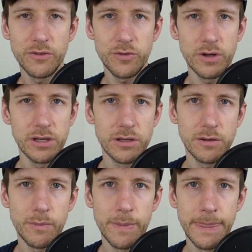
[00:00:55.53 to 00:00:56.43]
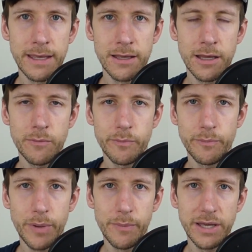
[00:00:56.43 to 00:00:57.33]
free
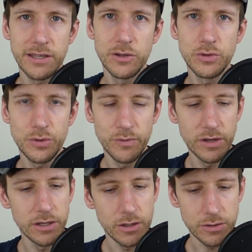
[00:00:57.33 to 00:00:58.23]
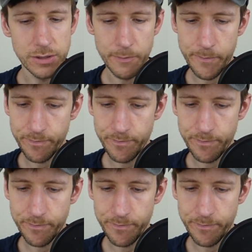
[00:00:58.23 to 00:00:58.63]
by making YouTube videos.